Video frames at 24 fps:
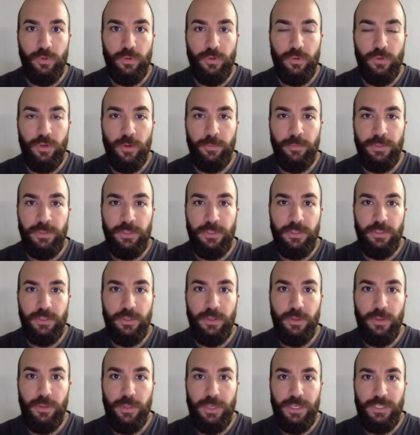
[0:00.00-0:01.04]
commonly
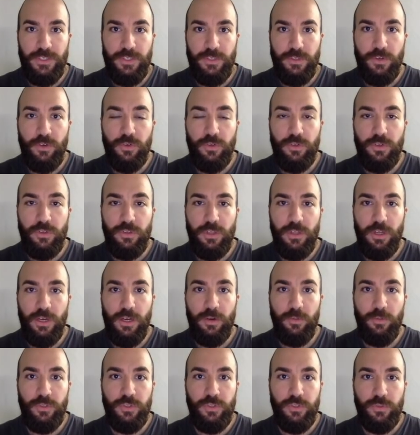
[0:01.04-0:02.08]
Thassa's Oracle are
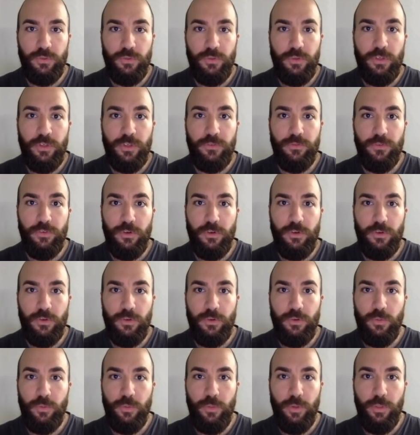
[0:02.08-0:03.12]
what you're looking for
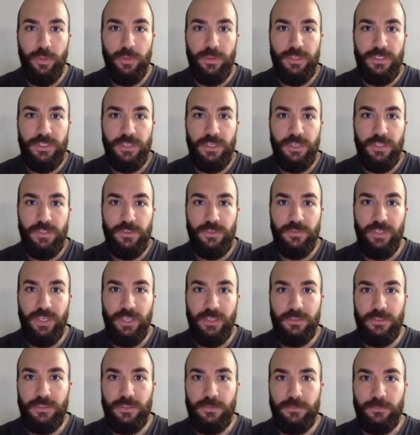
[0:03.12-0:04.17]
with these kinds of
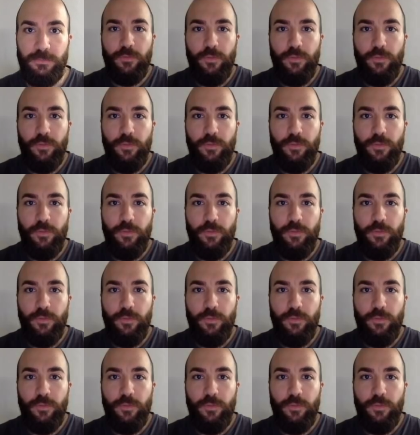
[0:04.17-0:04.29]
decks.